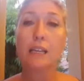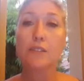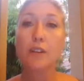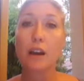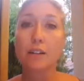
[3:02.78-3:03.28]

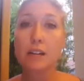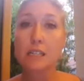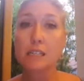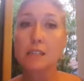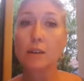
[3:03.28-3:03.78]
As far
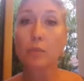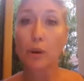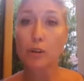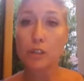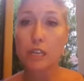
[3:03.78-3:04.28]
as
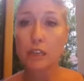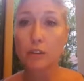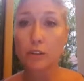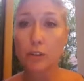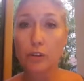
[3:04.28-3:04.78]

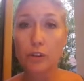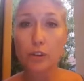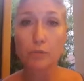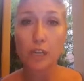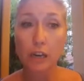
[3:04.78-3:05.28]
posting on your
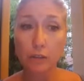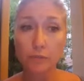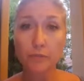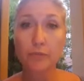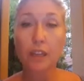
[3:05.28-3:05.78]
YouTube
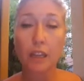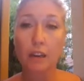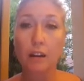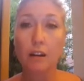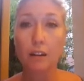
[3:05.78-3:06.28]
channel,
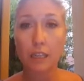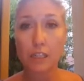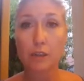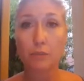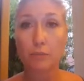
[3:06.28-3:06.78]
and I'll
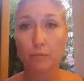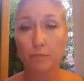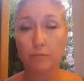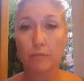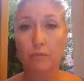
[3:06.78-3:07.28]
actually
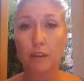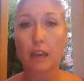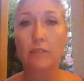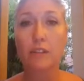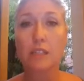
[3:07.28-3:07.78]

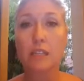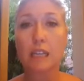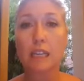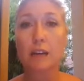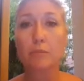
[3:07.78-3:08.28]
have this
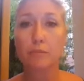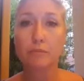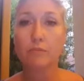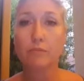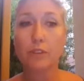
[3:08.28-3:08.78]
link up
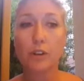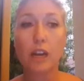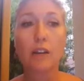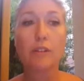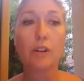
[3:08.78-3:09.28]
for you
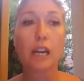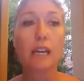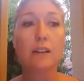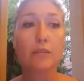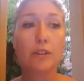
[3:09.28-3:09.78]
to have a look
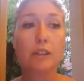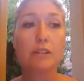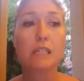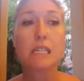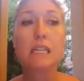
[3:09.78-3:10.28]
at if you're
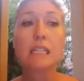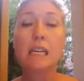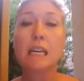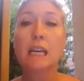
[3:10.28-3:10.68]
interested.